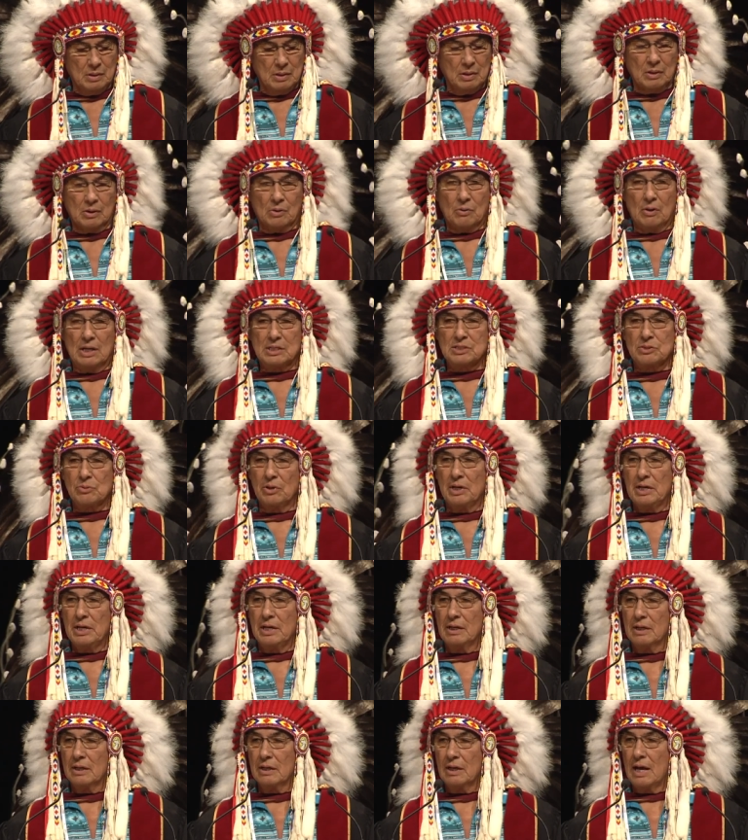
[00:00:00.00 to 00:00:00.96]

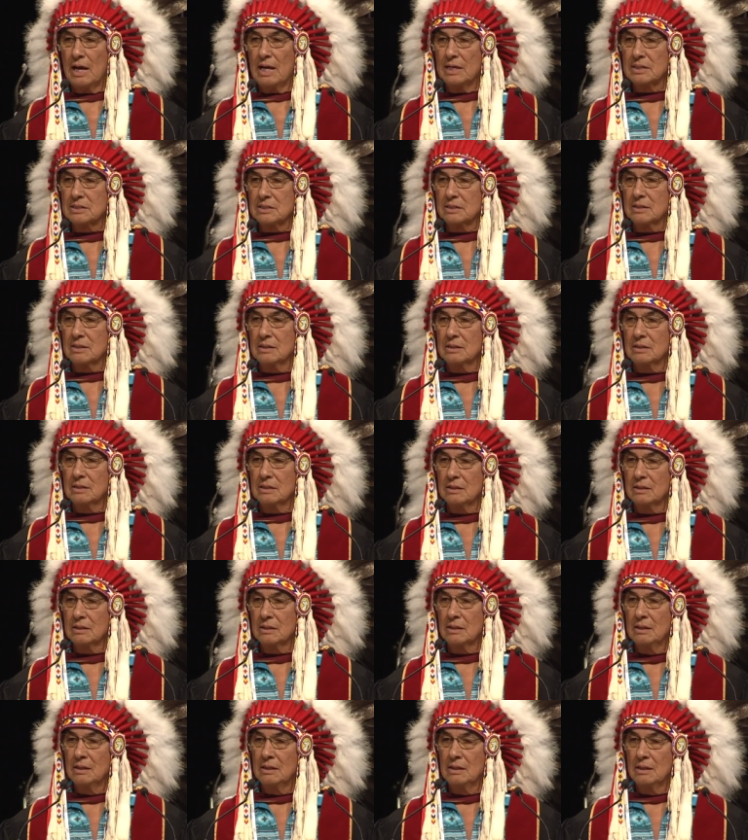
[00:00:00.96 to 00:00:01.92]
graduating
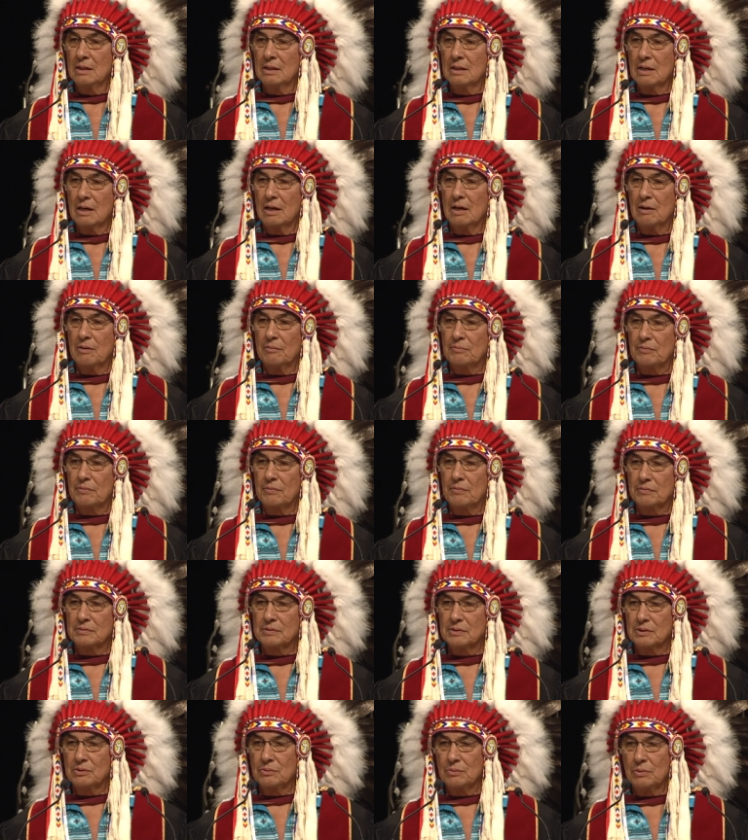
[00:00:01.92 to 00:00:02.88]
class
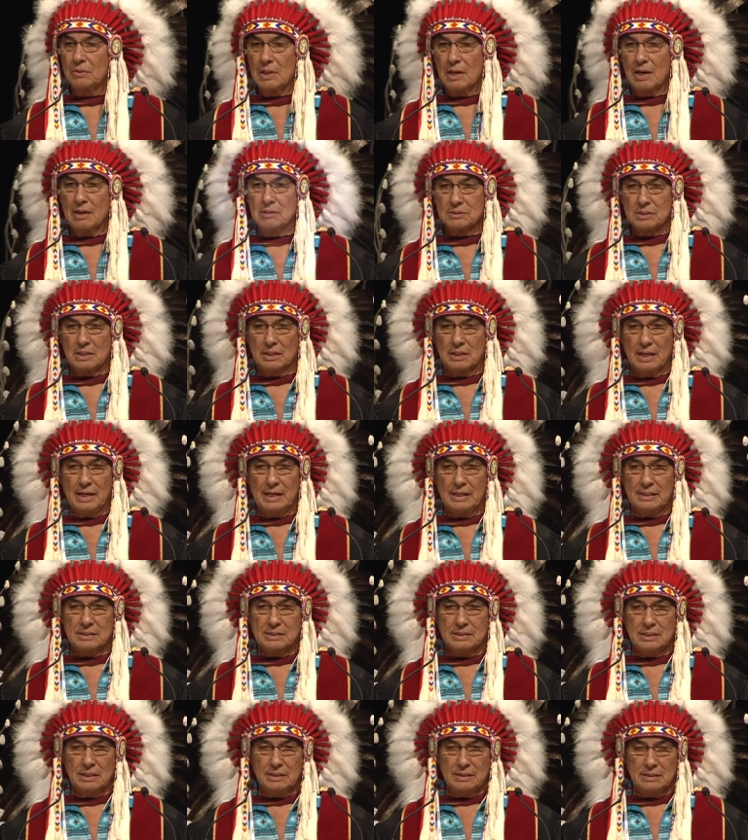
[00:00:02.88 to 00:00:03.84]
of
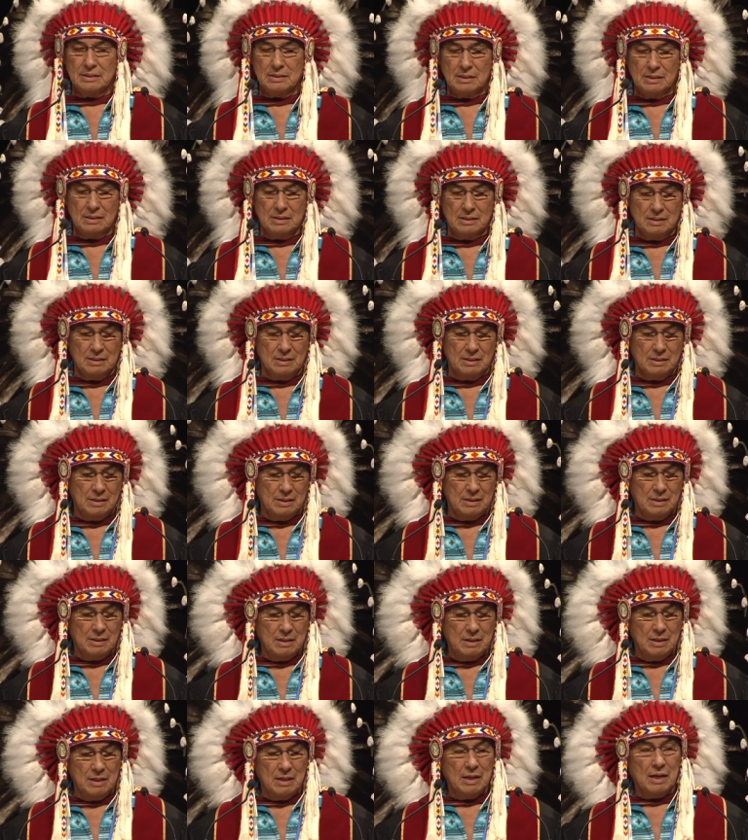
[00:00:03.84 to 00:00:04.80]
2018,
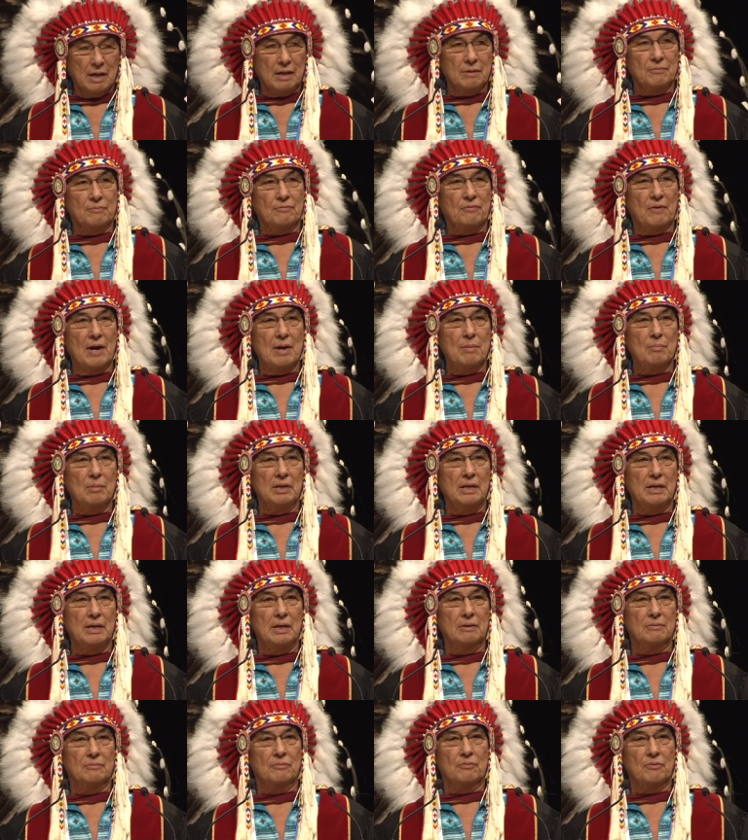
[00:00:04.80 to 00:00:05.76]
and
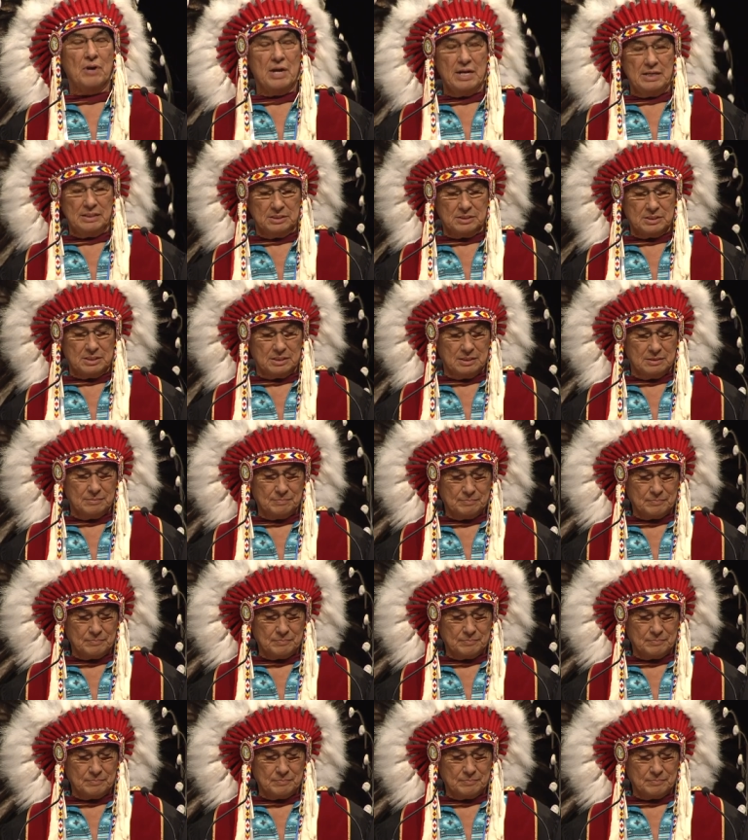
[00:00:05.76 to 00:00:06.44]
family and friends,